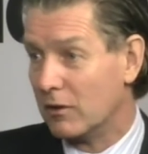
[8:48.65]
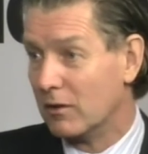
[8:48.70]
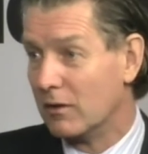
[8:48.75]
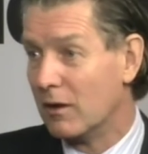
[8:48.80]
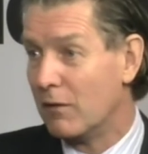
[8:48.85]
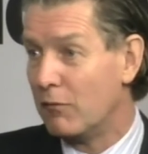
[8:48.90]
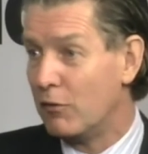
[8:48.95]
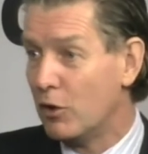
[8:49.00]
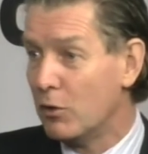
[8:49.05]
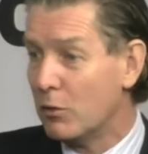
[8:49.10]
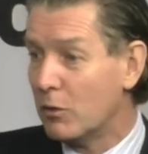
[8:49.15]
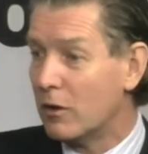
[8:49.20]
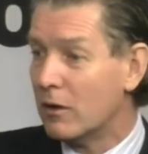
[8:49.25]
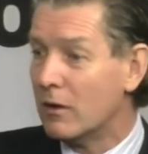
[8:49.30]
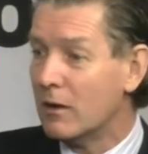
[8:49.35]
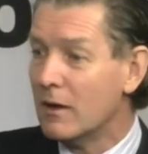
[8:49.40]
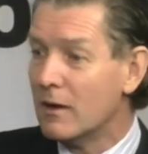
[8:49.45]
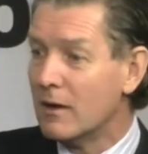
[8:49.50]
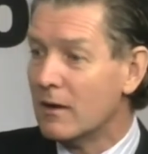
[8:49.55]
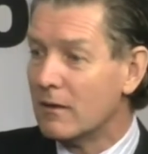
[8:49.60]
If you were
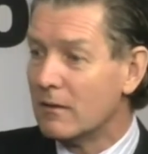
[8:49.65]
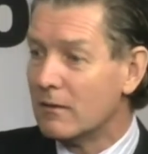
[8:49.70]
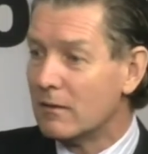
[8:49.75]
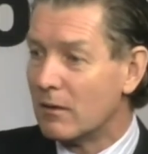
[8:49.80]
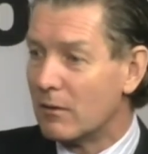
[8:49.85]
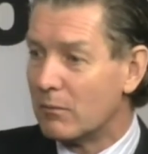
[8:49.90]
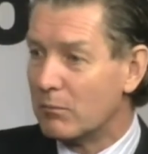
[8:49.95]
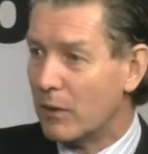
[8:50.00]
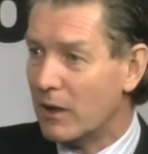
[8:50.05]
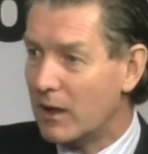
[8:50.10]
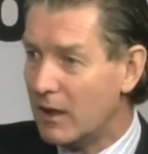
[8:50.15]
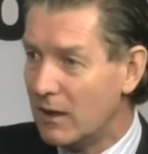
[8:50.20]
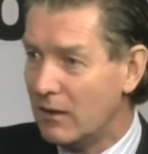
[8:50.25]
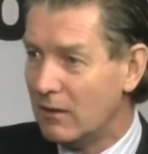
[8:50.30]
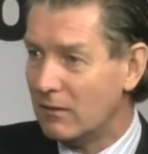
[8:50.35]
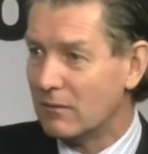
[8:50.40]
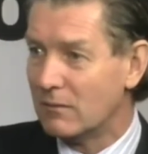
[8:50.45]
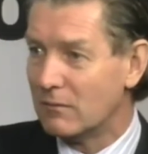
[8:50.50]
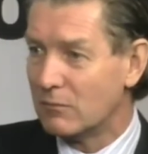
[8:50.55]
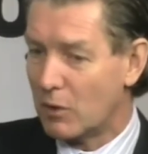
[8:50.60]
me,
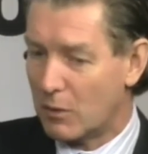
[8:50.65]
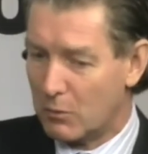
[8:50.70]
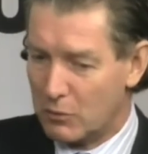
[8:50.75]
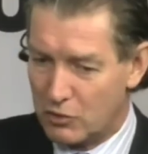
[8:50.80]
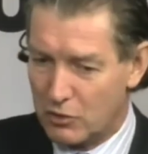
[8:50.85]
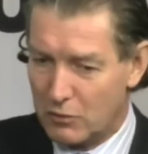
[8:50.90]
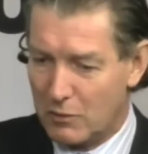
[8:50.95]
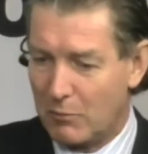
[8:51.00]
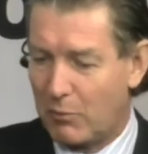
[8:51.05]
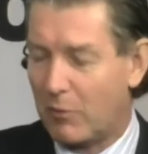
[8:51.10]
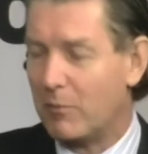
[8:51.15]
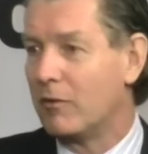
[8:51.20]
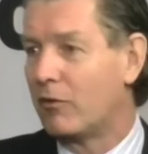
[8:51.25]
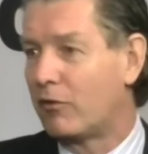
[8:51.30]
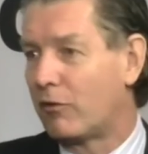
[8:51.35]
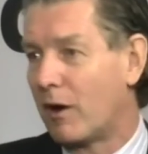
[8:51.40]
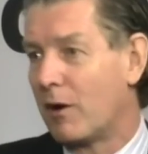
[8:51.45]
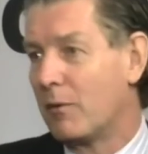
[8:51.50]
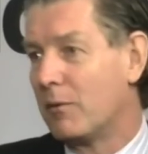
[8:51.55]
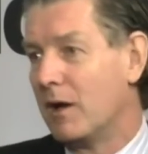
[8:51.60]
what would you implement
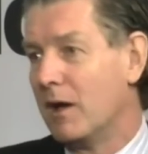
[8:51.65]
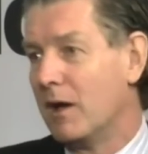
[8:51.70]
straight away?